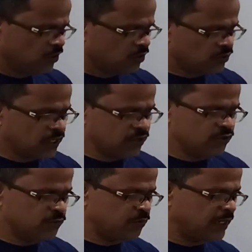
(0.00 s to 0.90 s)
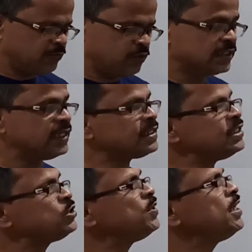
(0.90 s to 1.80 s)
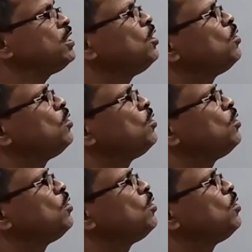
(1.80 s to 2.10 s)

So now you will think this way.